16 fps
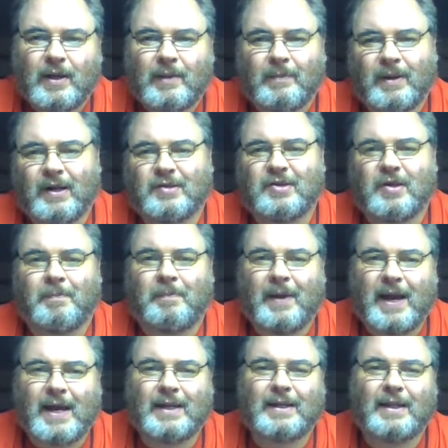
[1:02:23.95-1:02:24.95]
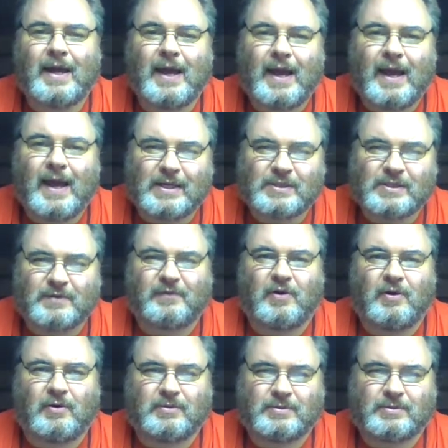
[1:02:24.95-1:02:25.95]
But it's a pain in the ass,
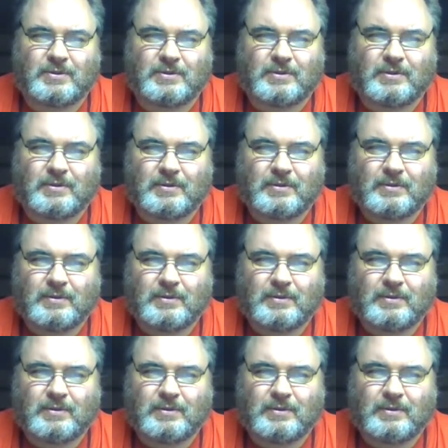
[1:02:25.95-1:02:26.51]
folks.